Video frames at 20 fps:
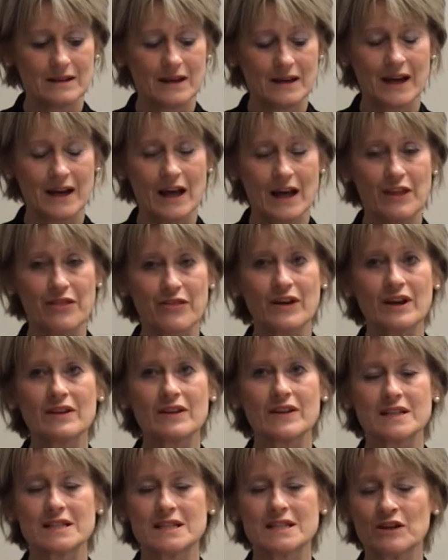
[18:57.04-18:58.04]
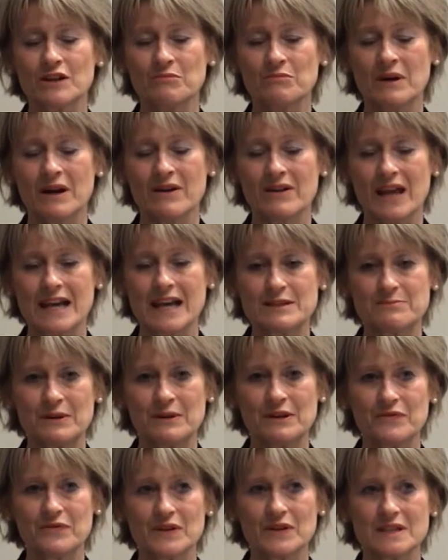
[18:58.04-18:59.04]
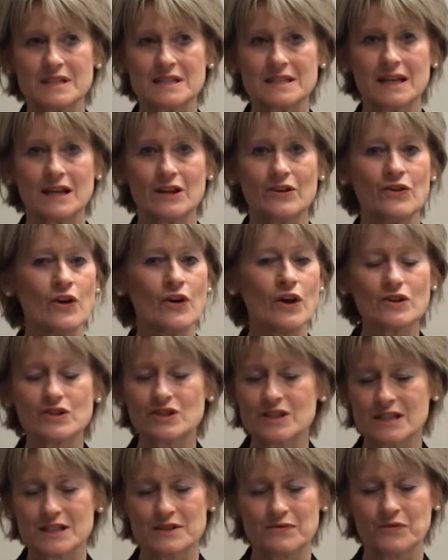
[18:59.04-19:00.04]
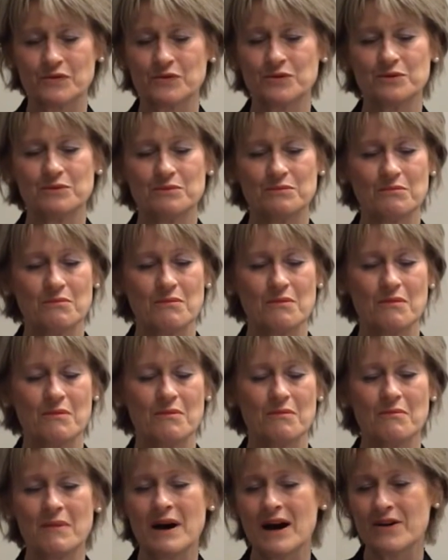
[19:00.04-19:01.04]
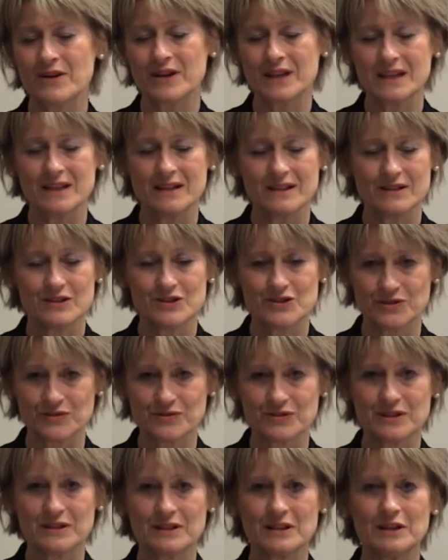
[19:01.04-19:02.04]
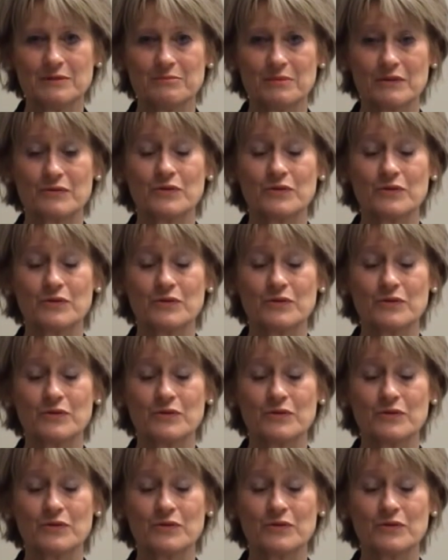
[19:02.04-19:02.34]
And I think that Te Reo Māori has benefits not just for Māori children, but